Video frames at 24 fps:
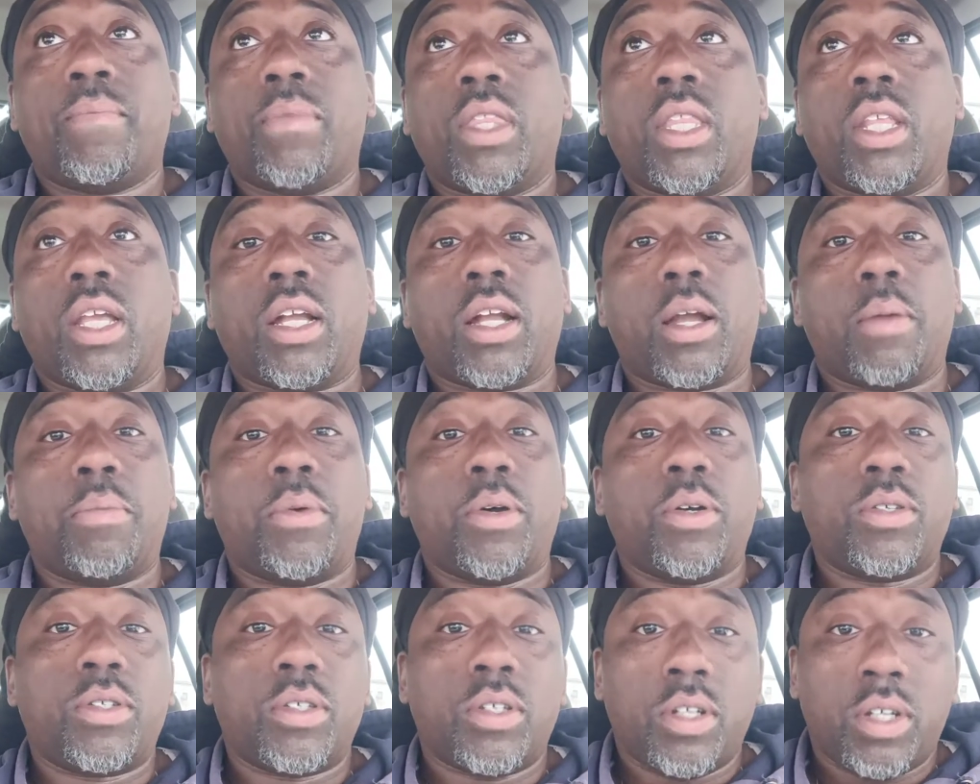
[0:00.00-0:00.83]
like I
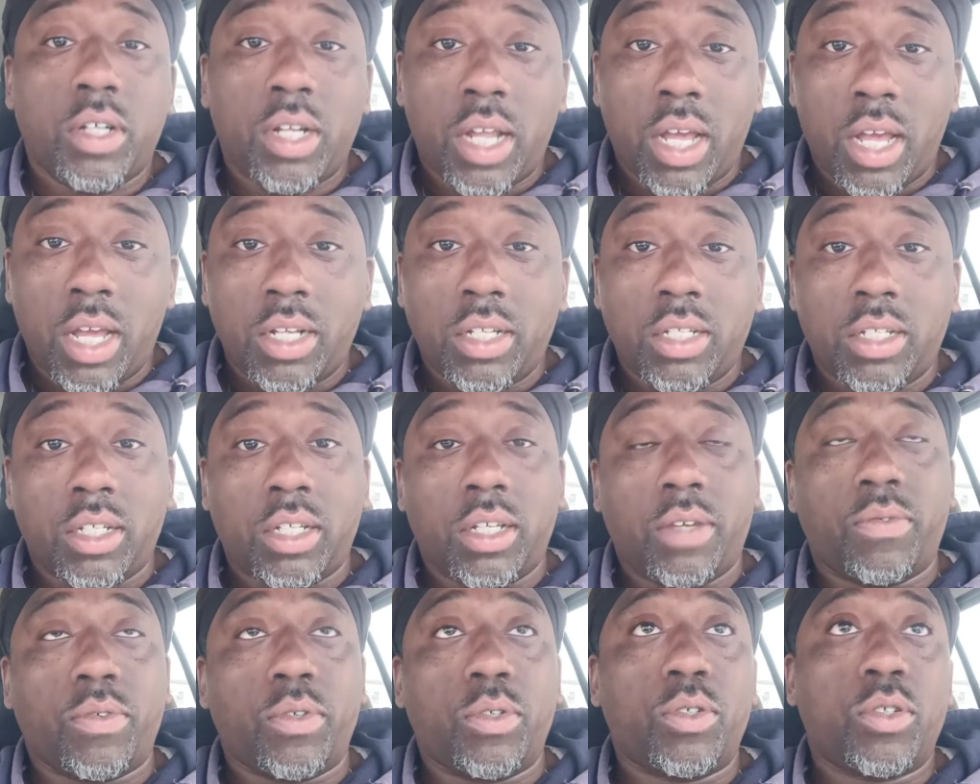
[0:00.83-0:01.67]
posted on IG,
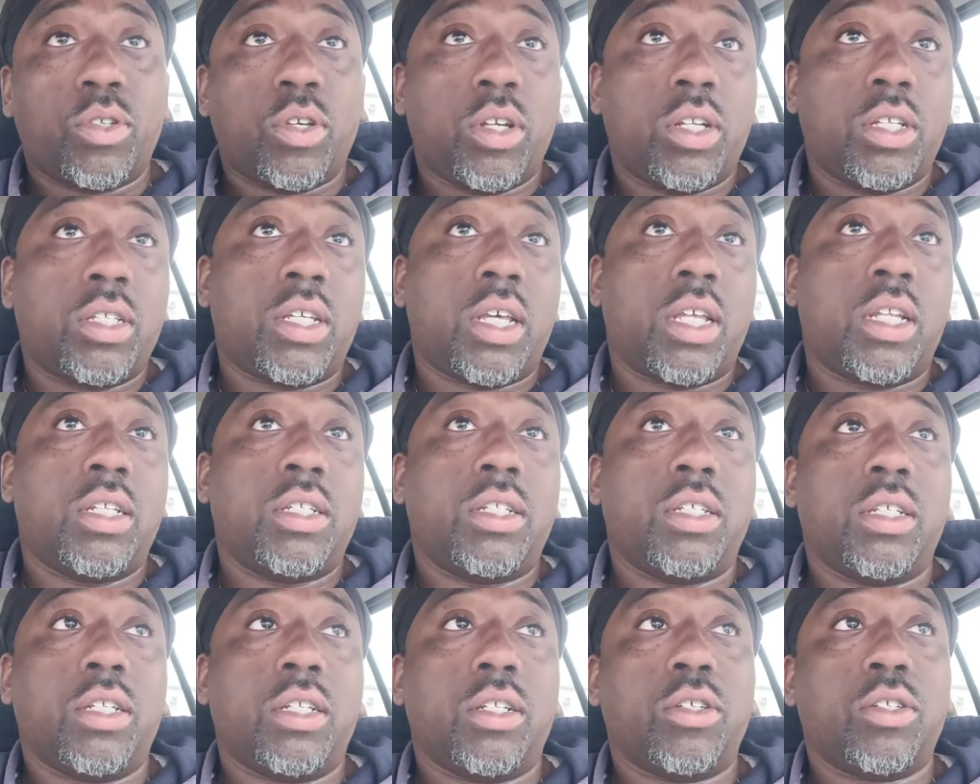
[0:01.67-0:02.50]
if you saw this out of
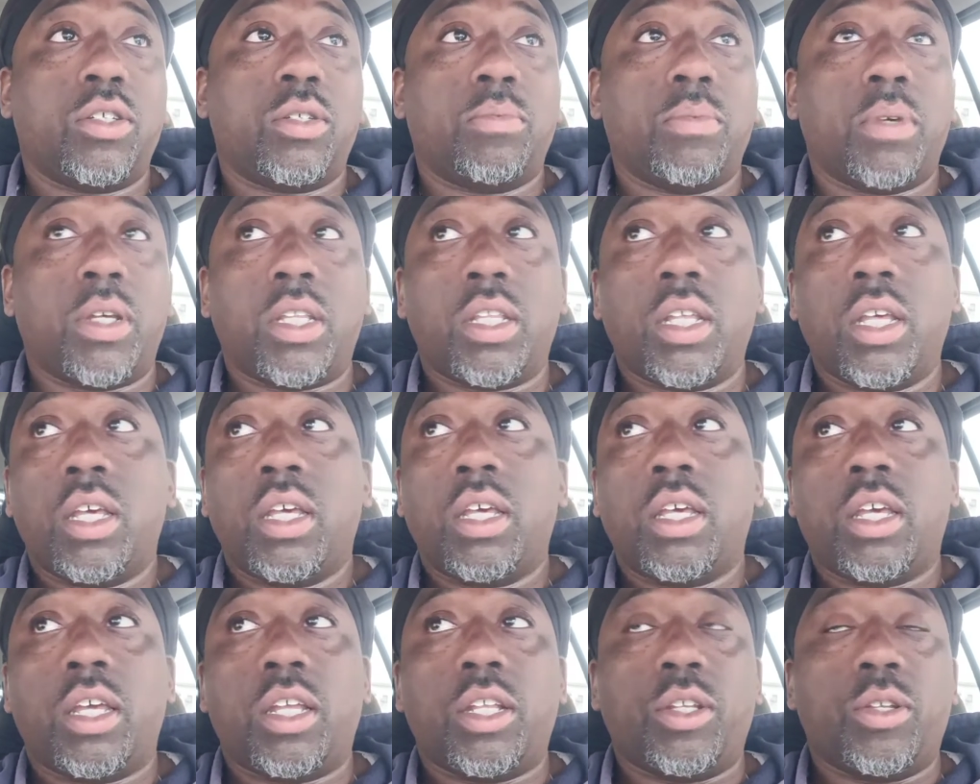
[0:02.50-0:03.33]
Geno Smith
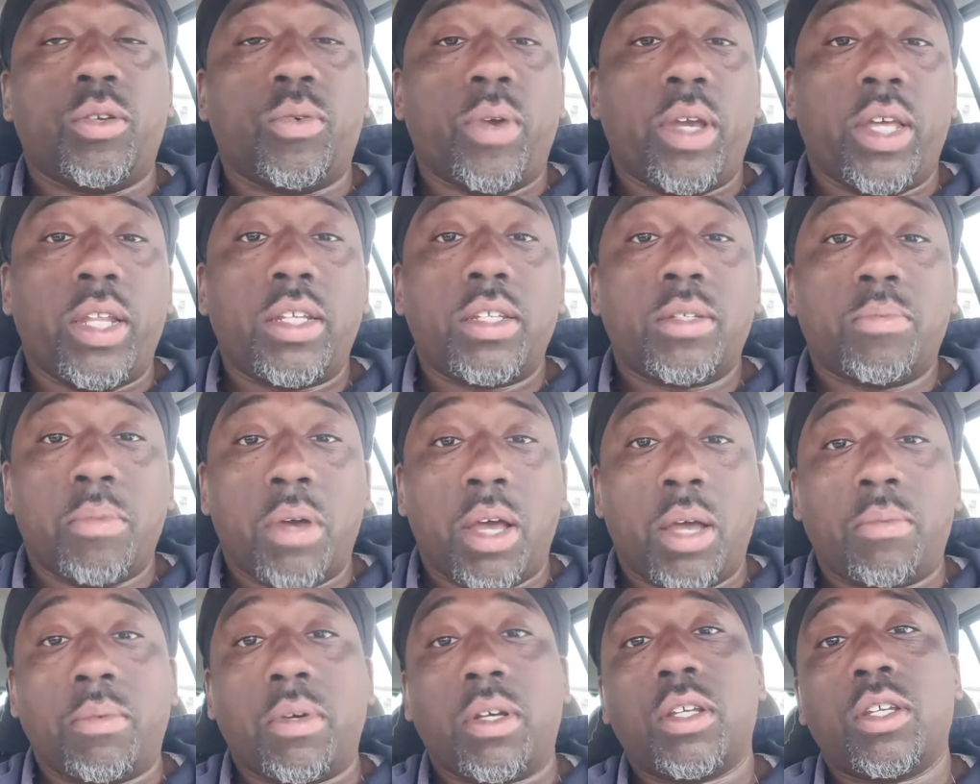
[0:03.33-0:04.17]
and you ain't his
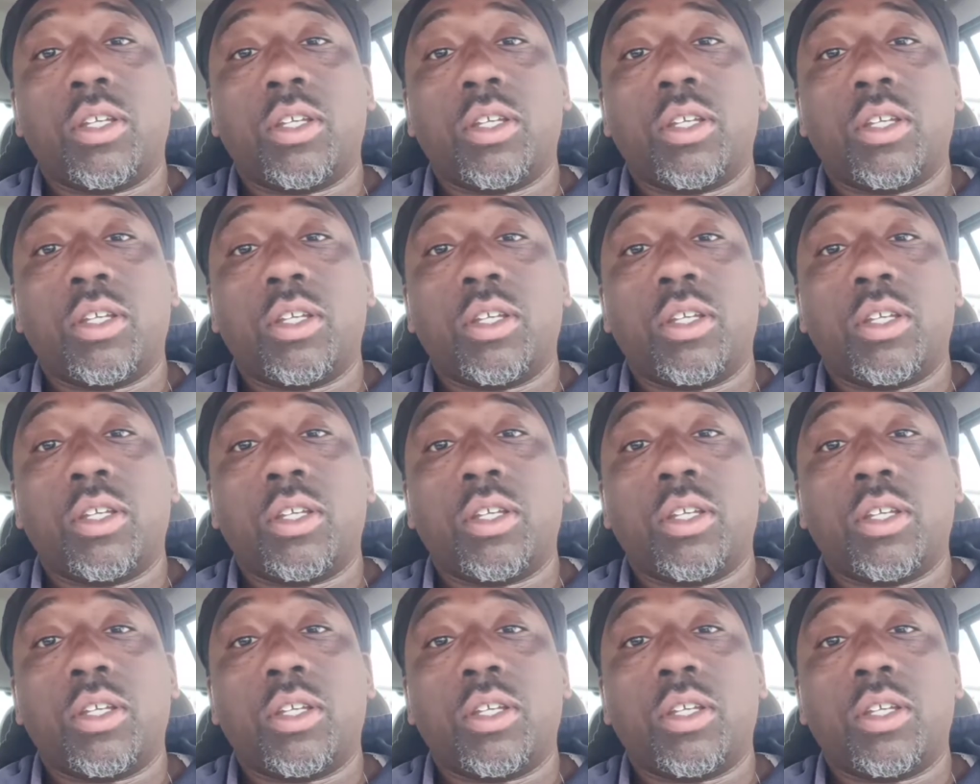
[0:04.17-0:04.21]
mama,